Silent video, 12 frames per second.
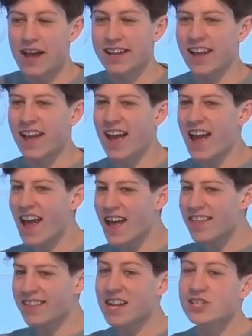Like,
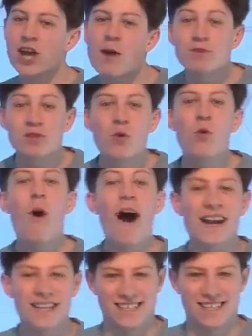that child was
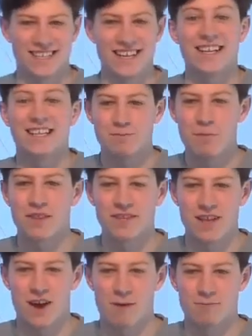quieted in its
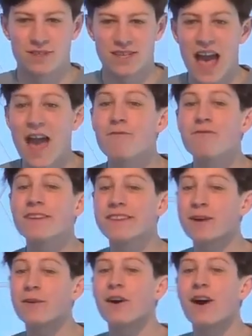mother's arms.
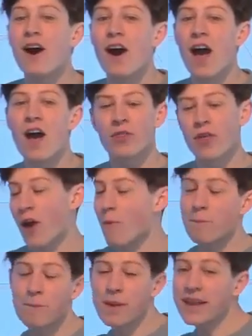Everything that
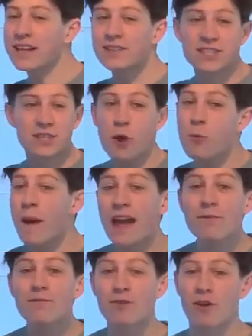had been so
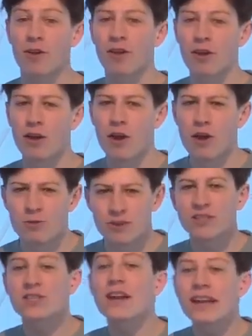painful
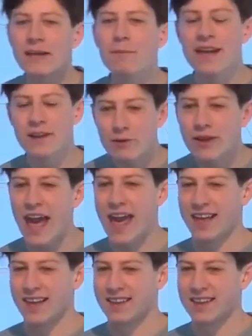was suddenly made
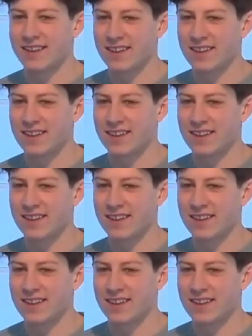okay.